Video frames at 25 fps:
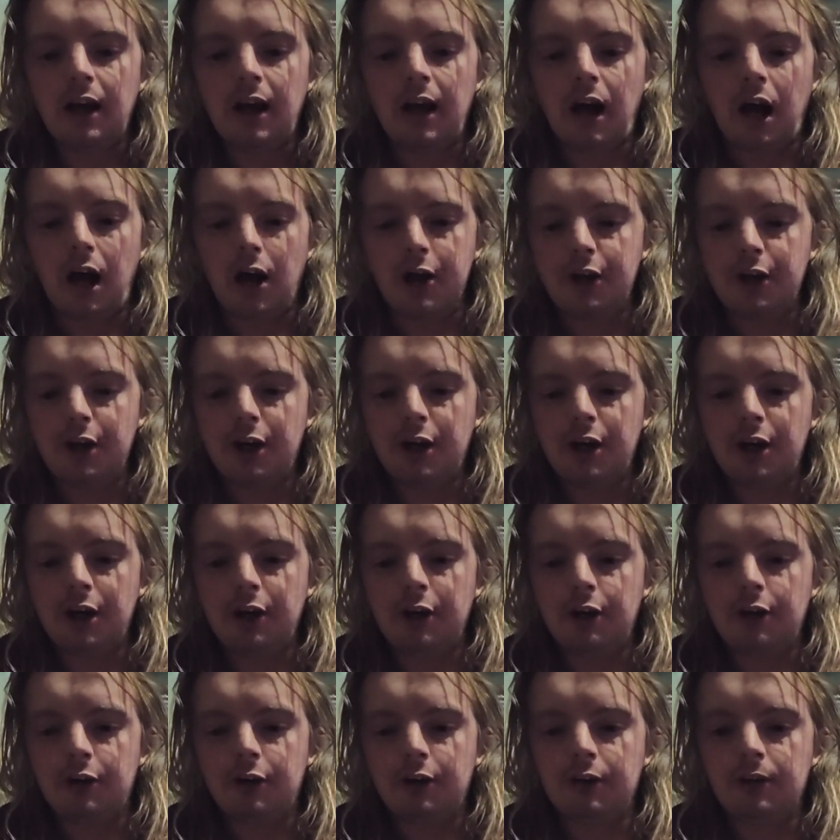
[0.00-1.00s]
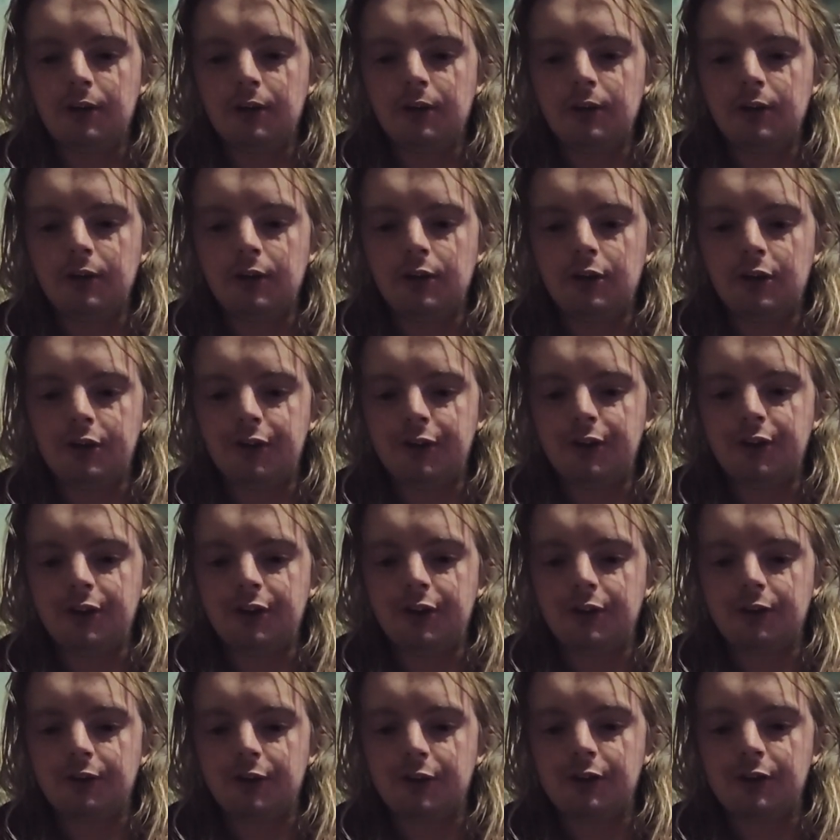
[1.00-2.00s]
I know
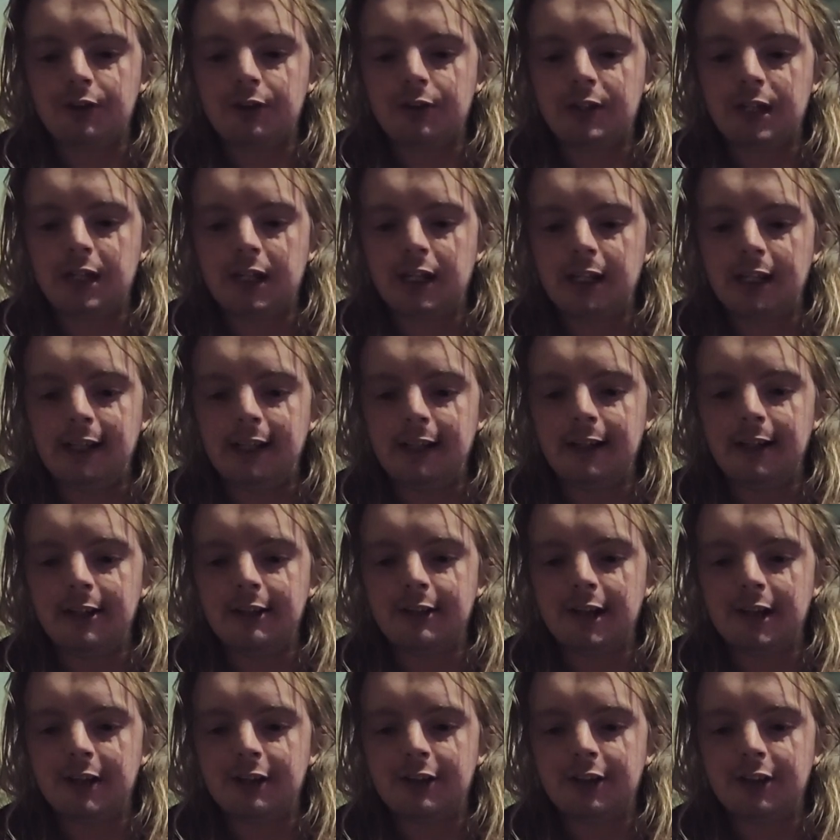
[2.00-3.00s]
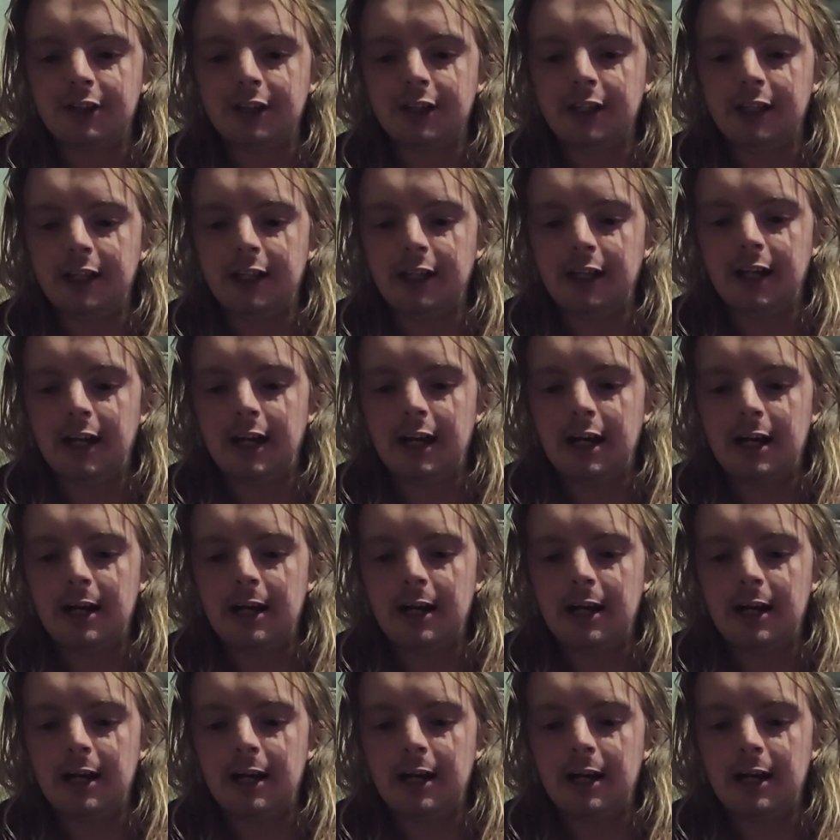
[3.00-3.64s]
Godzilla's original color is actually